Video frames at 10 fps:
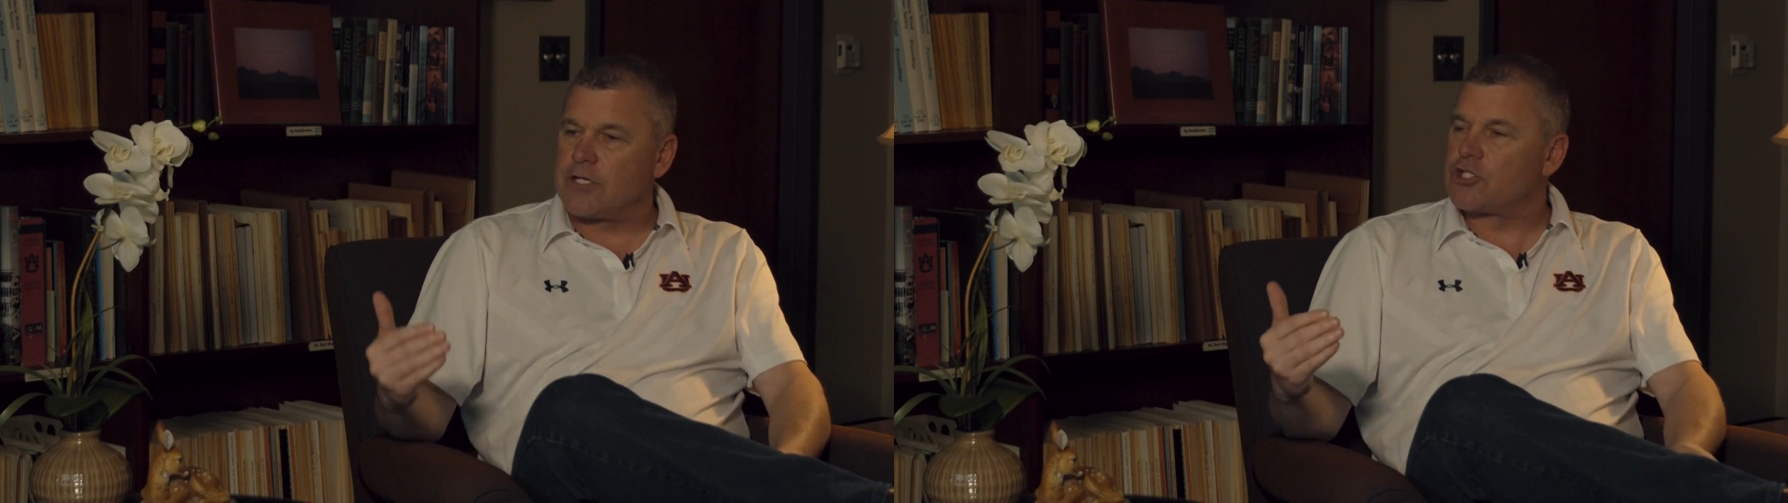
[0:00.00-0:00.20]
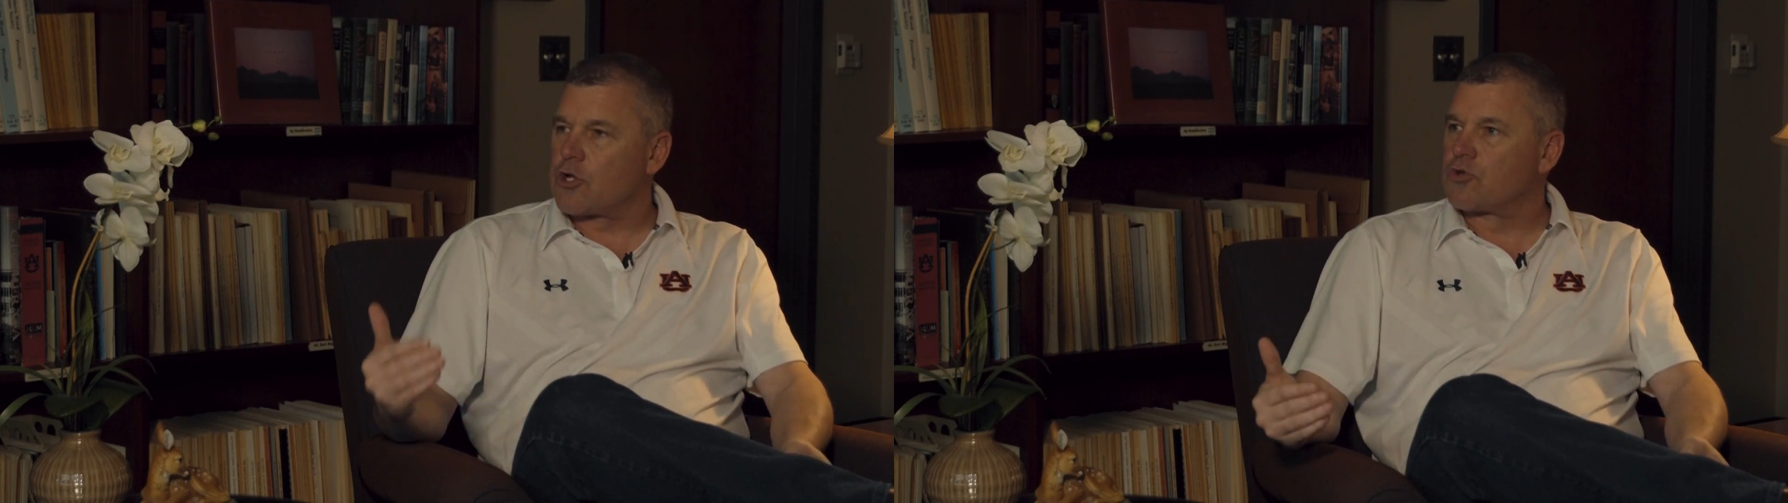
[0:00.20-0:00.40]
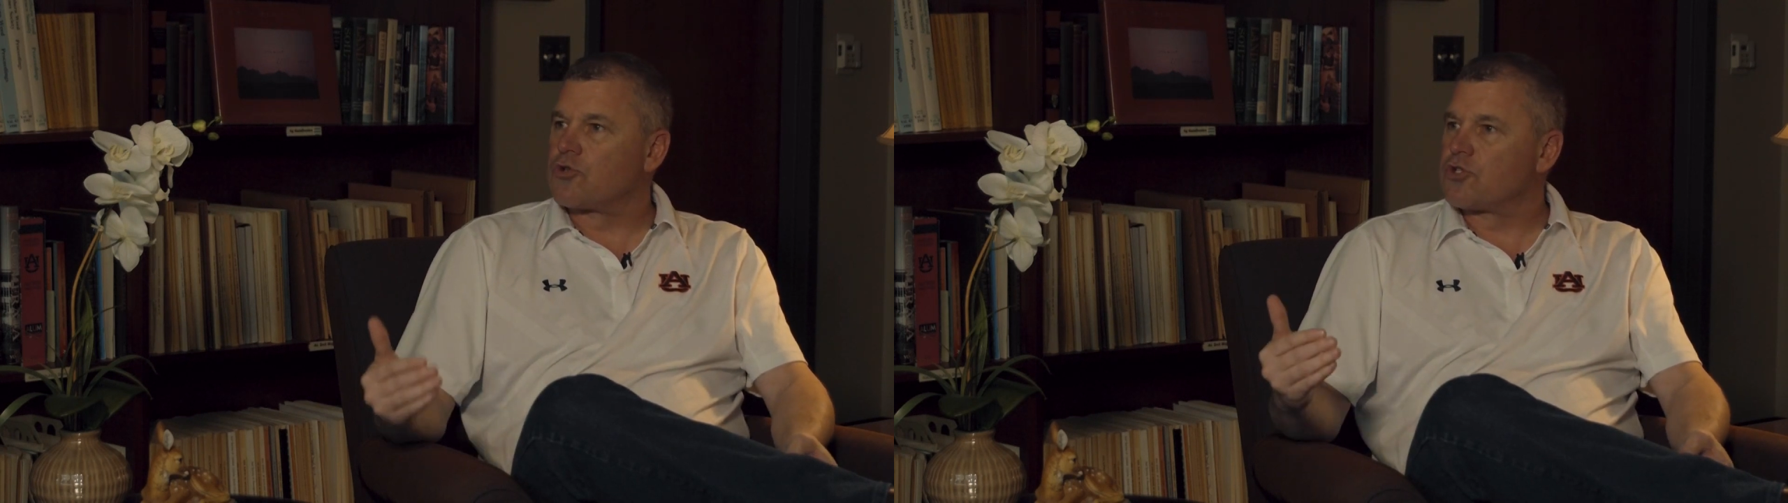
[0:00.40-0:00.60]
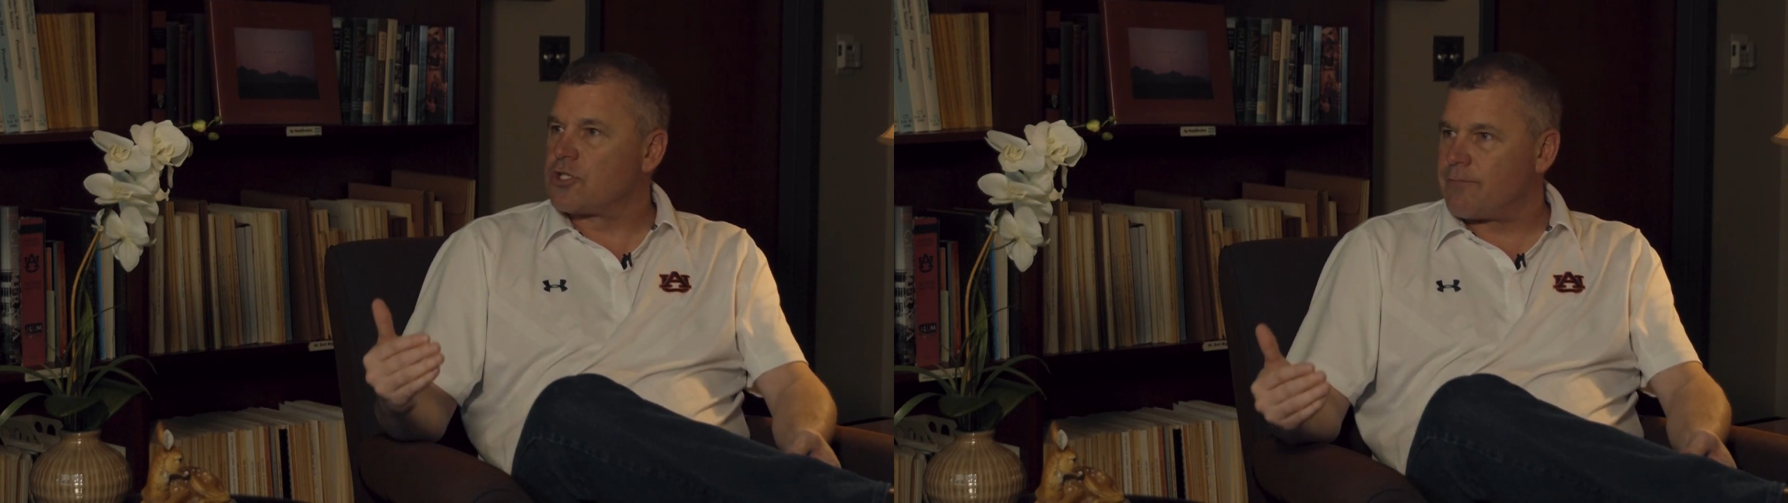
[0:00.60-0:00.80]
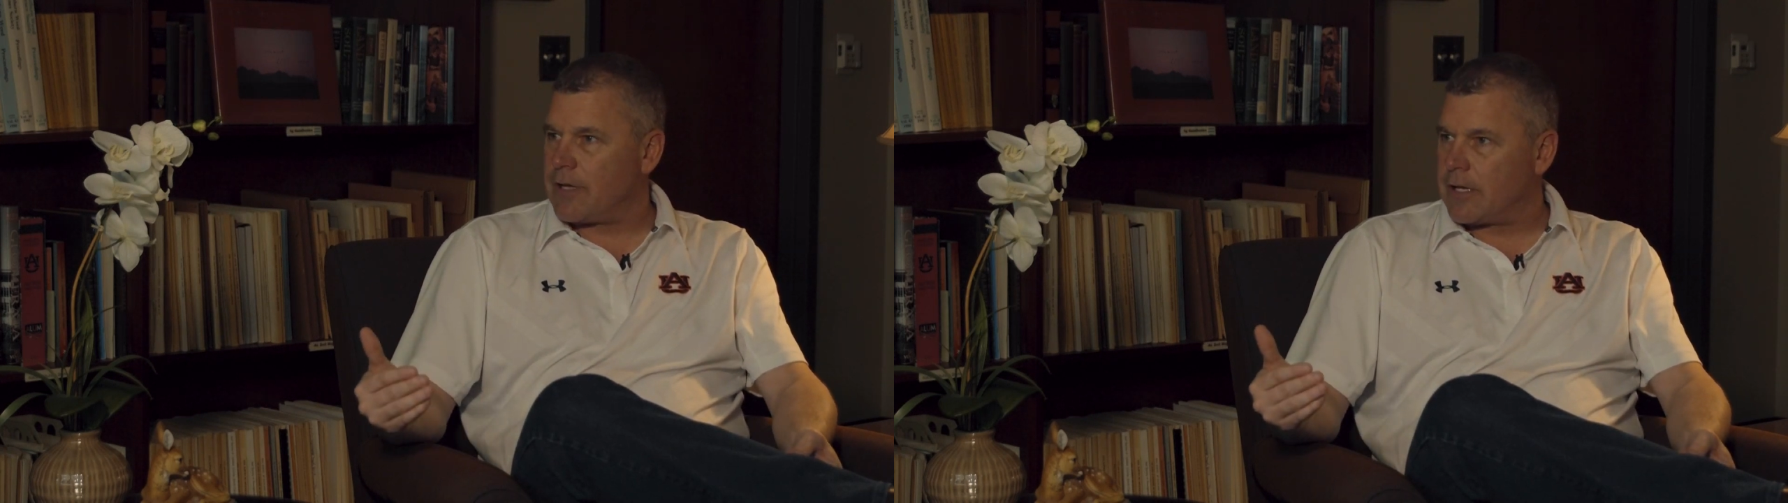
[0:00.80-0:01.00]
social
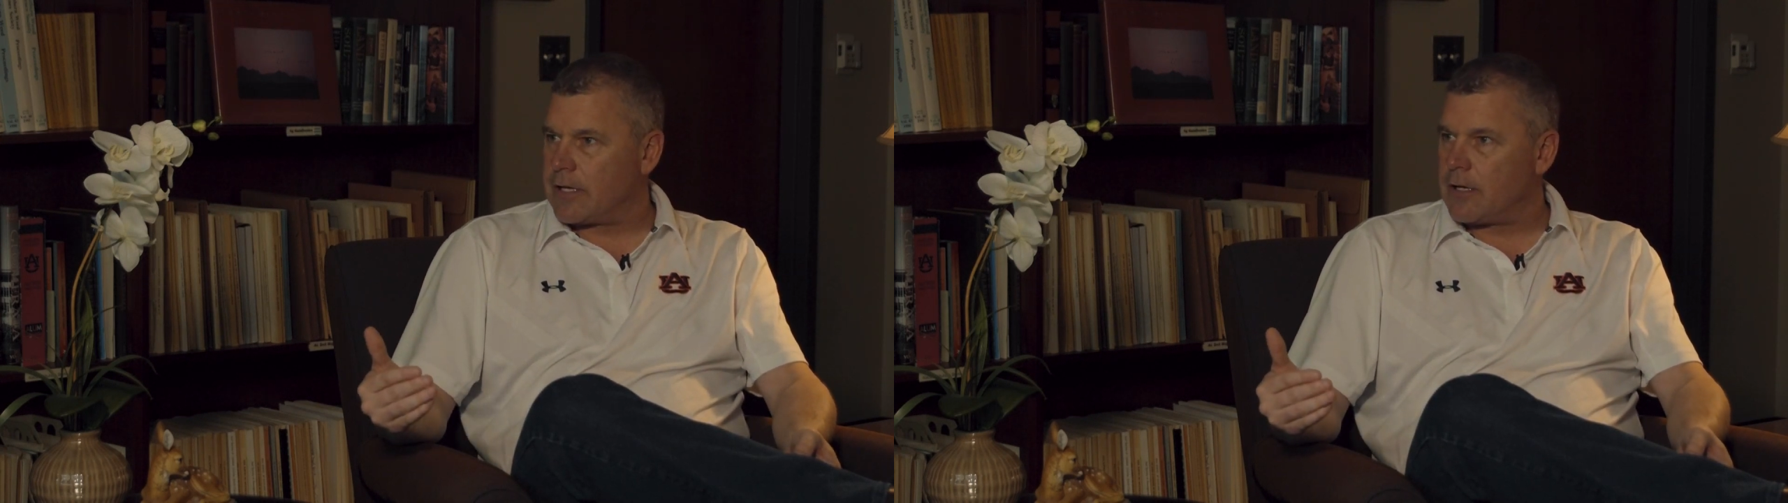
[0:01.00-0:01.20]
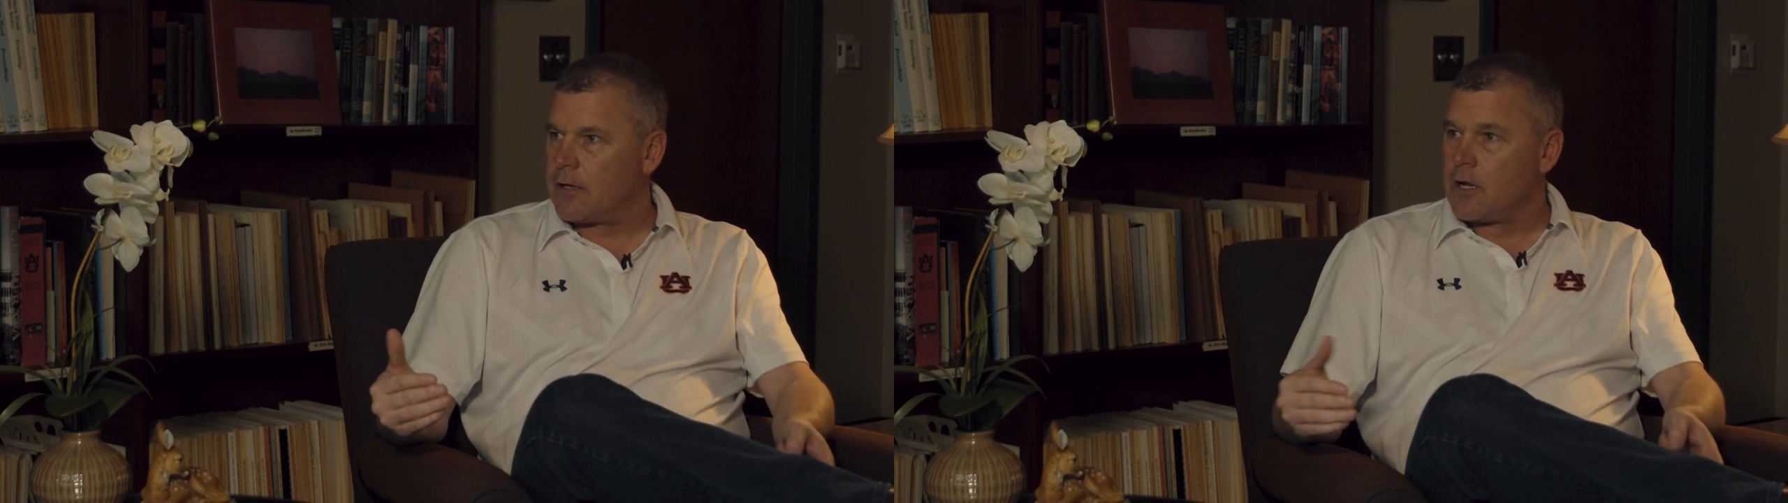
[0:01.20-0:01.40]
stability,